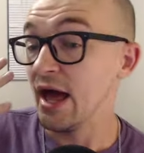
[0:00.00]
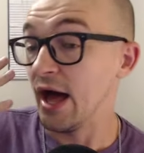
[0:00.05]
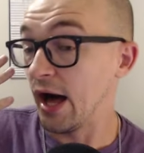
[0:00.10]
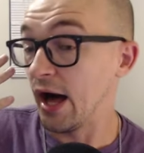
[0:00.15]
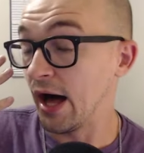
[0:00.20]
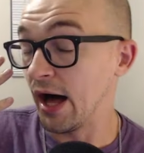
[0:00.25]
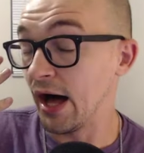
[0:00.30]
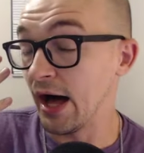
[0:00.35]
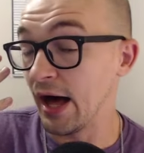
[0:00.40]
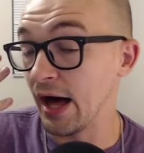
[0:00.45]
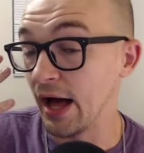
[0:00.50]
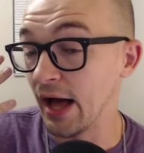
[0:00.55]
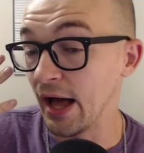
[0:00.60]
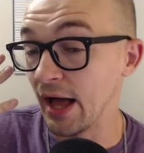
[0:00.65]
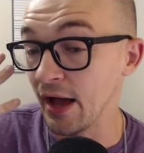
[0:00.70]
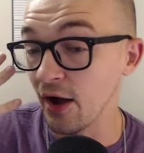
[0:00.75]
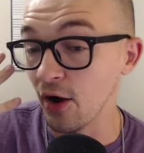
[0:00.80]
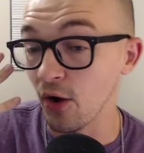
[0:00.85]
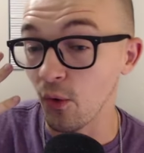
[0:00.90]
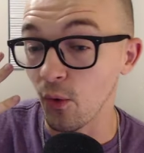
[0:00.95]
Uh,
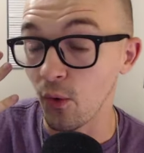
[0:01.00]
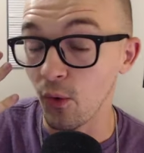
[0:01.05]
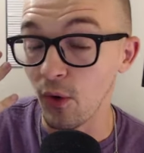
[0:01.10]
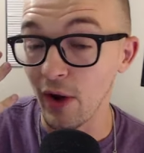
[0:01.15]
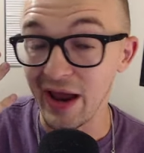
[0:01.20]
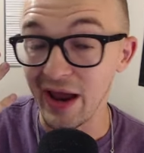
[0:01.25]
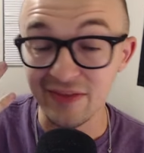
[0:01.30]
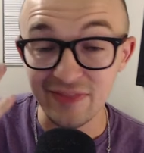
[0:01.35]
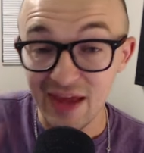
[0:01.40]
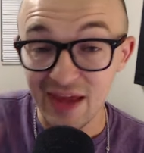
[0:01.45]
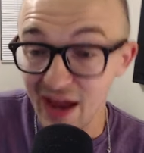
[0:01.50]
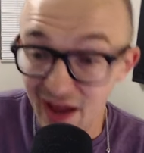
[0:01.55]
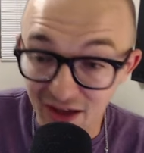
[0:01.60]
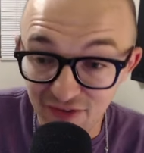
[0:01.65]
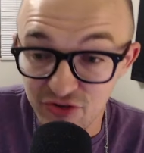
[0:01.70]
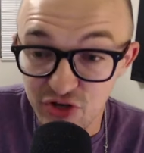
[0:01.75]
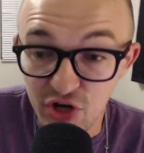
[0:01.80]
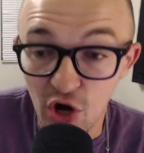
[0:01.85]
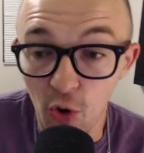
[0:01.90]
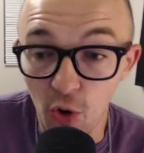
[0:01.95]
and they
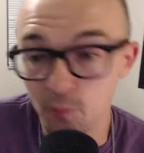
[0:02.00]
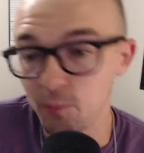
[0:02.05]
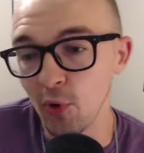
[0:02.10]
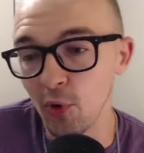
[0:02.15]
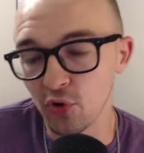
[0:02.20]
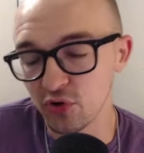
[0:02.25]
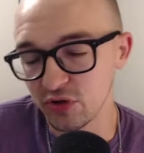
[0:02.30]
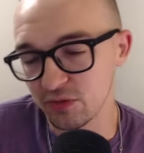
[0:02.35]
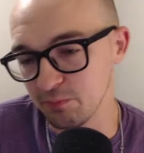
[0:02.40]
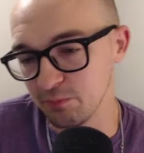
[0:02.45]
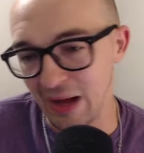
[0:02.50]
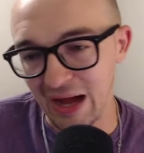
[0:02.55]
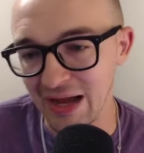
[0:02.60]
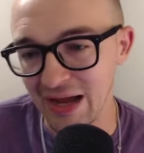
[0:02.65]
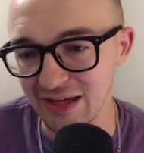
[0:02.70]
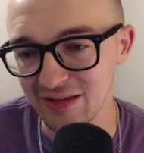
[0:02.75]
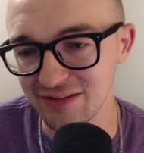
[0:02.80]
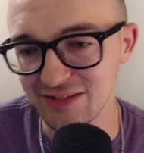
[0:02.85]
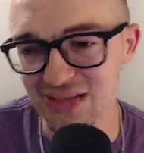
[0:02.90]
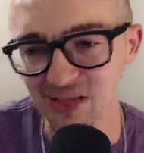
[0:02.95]
have no bulk
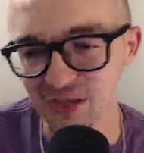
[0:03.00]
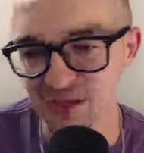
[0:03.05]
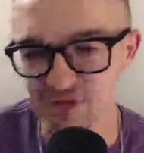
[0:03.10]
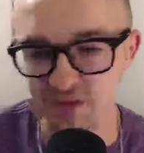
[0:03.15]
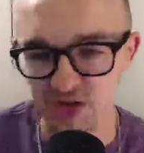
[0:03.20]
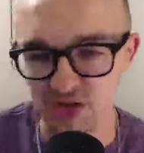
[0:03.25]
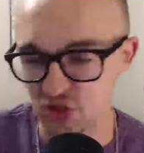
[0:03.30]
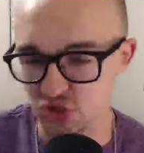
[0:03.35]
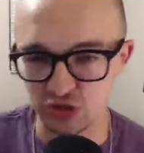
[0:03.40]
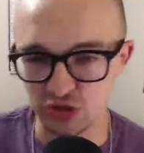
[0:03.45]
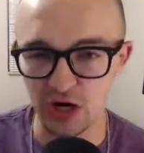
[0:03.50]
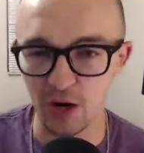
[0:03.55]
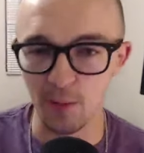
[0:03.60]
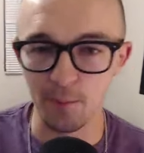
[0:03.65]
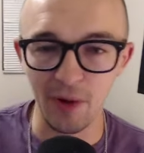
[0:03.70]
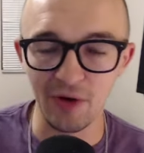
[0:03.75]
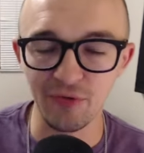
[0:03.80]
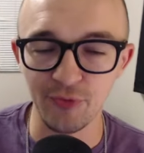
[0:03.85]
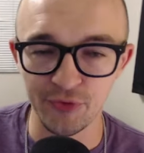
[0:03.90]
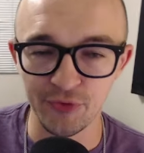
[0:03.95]
buying and selling features. You know,
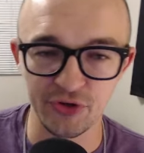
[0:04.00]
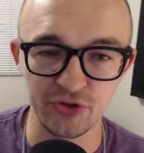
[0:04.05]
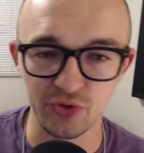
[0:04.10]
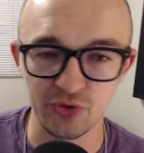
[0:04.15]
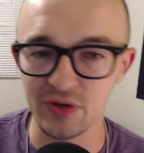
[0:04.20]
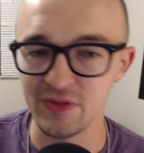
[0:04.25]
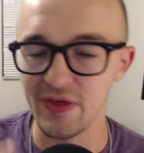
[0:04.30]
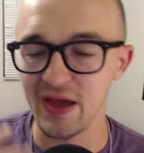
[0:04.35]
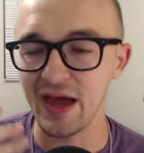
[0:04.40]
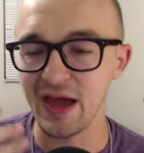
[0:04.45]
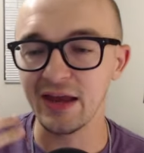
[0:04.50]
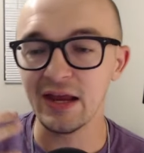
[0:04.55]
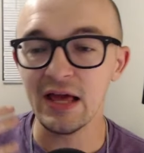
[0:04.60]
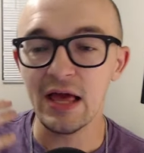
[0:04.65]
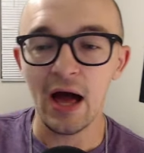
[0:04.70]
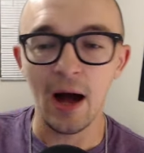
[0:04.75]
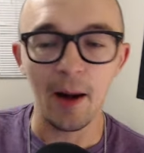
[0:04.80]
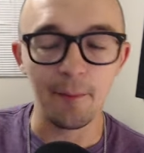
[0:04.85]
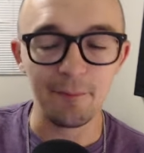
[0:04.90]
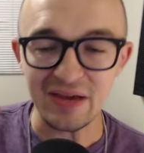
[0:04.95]
Buff 163, they had
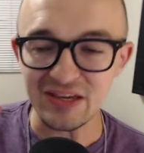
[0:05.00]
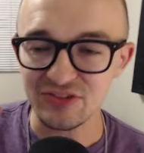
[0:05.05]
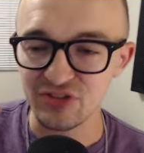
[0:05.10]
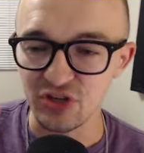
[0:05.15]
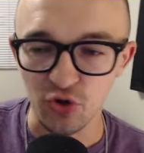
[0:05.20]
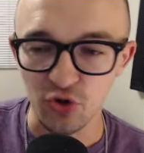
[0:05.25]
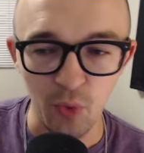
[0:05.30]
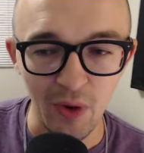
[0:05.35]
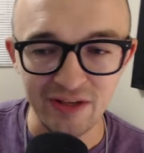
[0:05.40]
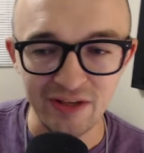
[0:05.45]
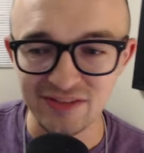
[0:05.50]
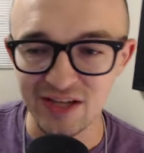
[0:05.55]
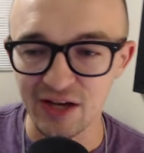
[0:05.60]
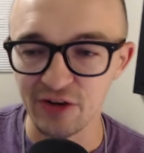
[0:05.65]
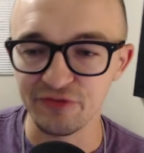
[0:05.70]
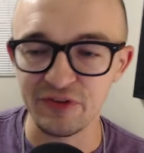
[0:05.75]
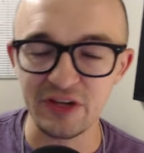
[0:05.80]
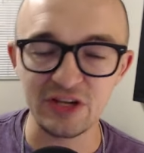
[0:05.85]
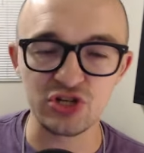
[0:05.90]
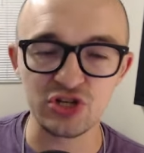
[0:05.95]
amazing quick
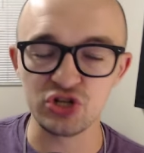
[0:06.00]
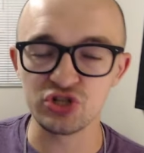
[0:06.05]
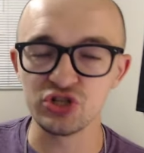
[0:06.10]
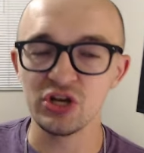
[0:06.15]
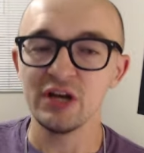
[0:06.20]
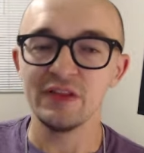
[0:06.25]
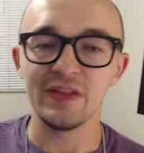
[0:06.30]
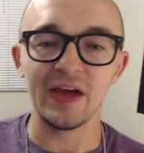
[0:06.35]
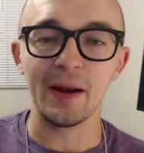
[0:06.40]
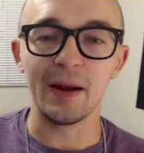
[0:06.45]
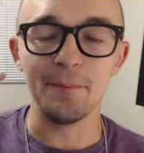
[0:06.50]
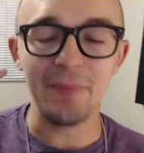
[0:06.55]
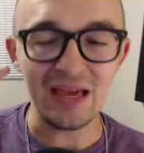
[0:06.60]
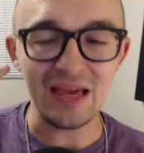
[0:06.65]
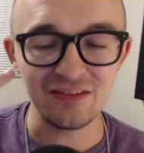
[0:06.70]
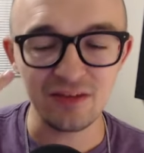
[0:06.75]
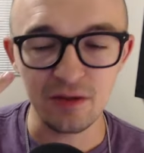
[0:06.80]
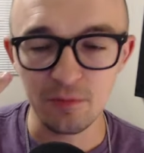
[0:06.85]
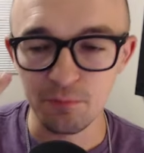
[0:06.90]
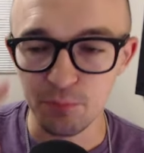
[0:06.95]
sell features, they had
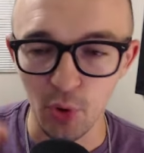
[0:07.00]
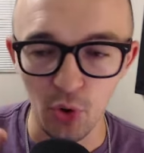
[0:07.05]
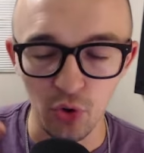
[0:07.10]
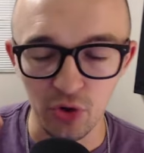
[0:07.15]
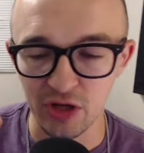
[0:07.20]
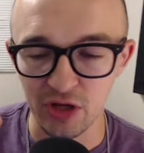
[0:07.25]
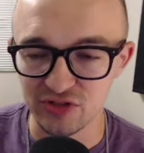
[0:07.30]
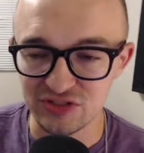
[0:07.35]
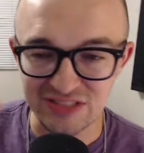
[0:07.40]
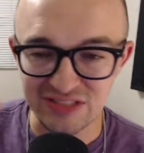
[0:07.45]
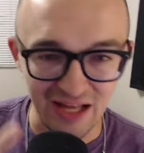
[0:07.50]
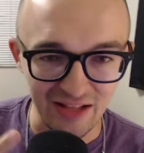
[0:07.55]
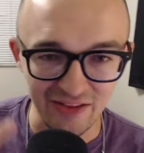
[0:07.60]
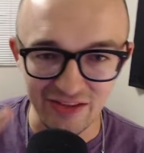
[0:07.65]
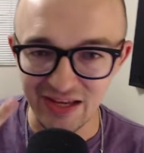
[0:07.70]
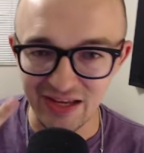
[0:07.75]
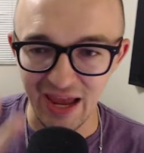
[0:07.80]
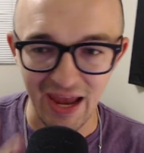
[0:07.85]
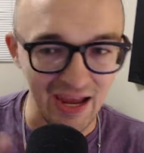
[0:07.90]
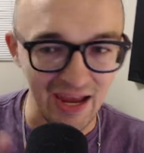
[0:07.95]
amazing bulk
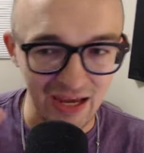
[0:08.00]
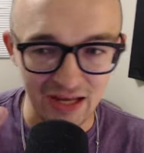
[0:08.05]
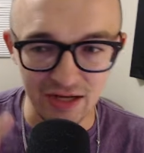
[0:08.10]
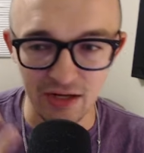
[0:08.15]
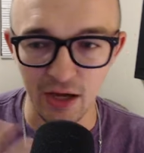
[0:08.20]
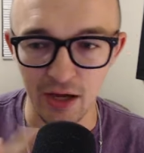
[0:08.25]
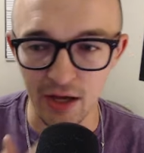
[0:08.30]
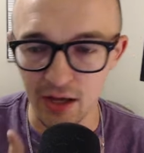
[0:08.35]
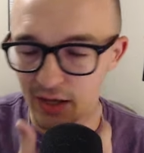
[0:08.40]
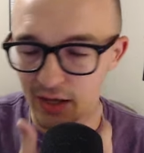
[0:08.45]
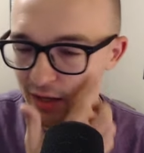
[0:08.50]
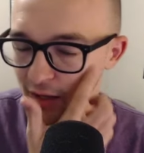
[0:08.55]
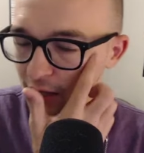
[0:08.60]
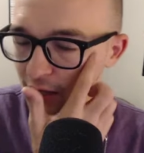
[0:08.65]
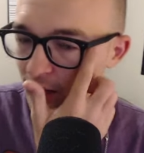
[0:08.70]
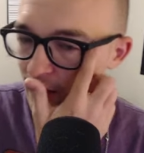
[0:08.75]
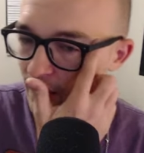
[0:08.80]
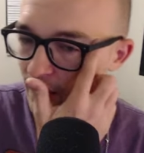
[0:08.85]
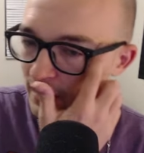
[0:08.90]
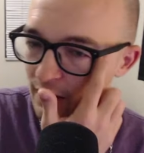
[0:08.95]
selling and uh,
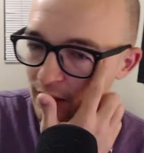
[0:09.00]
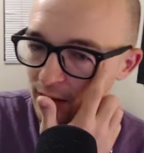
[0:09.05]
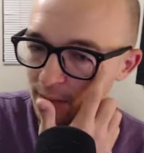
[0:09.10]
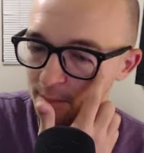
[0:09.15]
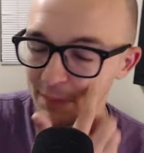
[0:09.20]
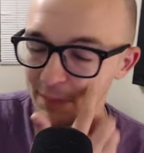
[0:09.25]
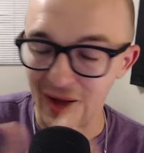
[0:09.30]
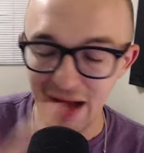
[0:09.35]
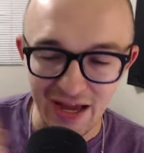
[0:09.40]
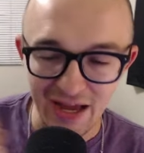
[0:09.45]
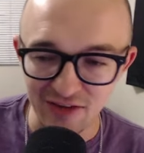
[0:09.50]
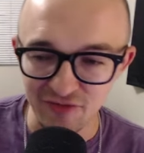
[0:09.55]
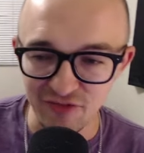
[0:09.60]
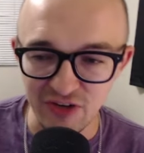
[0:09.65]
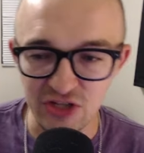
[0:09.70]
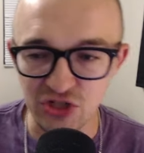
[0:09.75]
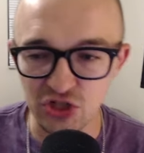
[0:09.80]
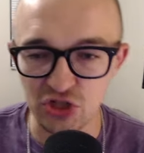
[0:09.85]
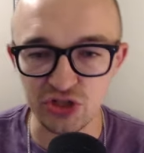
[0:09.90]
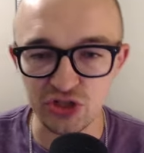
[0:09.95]
buying
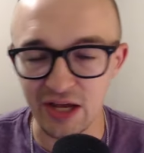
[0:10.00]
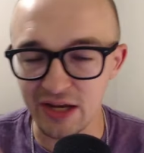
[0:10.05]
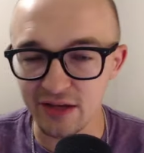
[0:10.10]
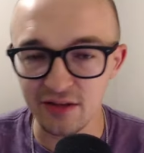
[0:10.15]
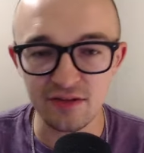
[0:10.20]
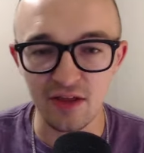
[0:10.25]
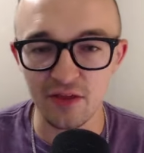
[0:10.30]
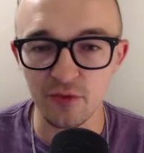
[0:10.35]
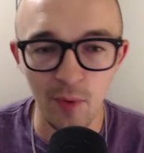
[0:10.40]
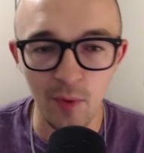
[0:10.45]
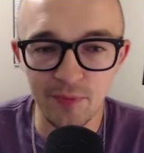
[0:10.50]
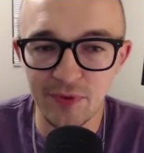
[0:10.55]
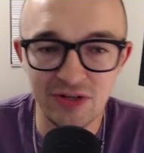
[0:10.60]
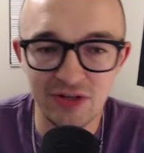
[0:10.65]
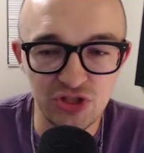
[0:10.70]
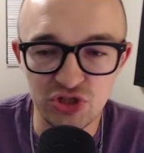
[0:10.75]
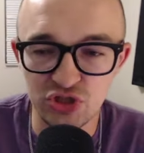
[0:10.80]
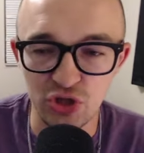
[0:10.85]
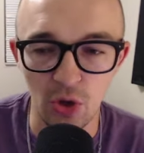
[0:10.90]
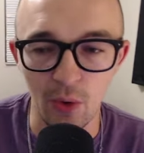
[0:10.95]
features, and these other websites
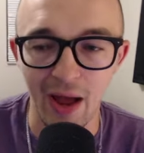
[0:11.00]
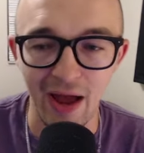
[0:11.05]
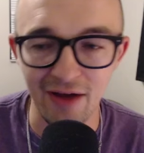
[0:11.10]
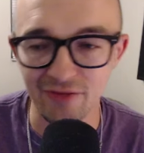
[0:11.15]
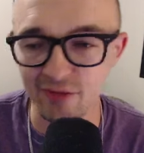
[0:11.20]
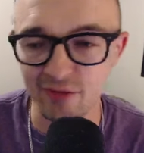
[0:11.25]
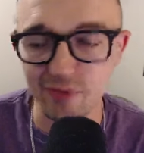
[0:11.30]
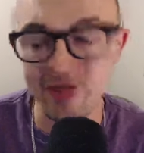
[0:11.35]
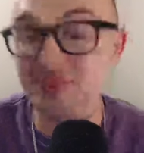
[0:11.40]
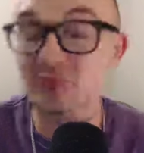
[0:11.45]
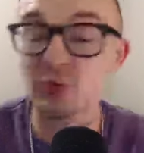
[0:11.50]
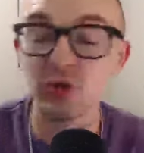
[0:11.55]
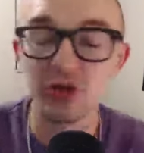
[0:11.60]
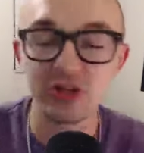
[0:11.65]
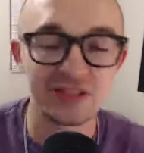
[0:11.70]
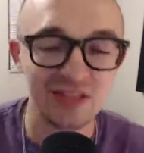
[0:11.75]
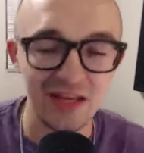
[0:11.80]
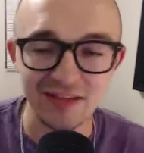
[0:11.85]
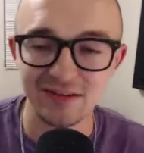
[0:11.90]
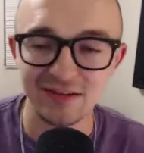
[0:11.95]
just don't have them. It
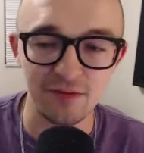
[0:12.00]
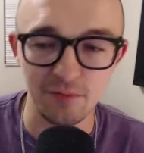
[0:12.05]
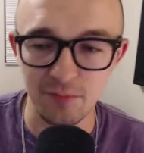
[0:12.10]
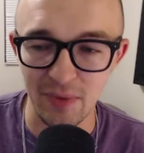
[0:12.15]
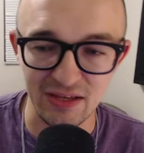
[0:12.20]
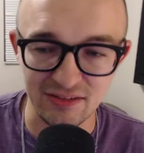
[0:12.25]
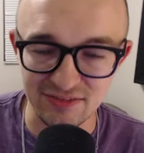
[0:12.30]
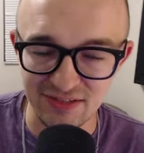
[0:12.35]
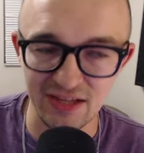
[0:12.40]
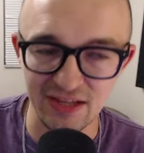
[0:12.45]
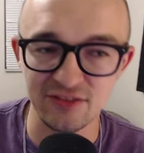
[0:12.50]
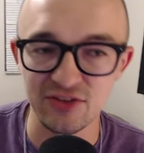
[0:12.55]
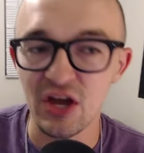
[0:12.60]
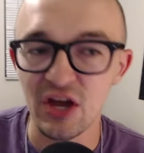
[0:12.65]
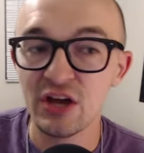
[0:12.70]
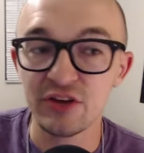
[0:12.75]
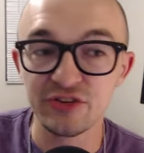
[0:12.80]
really doesn't even make sense.